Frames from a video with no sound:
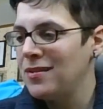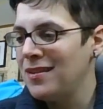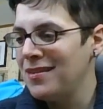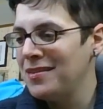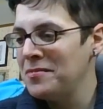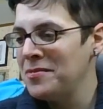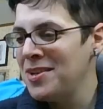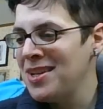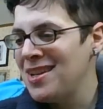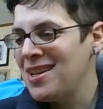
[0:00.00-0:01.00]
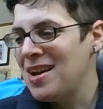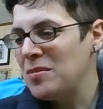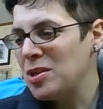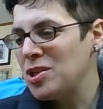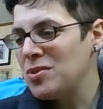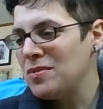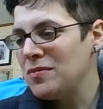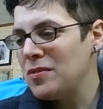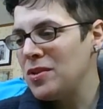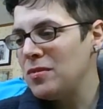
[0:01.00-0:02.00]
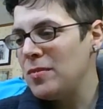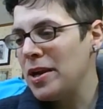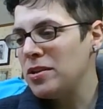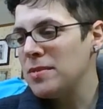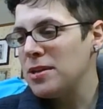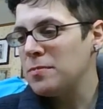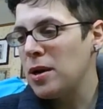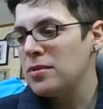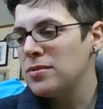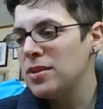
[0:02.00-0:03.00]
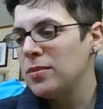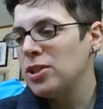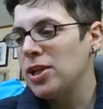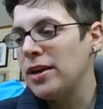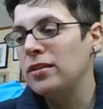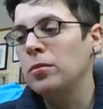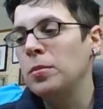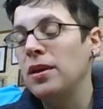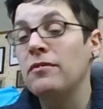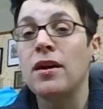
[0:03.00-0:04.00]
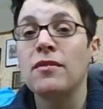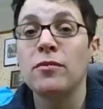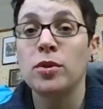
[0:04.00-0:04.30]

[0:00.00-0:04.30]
Um, a book chosen for you by your spouse, partner, sibling, child, or BFF,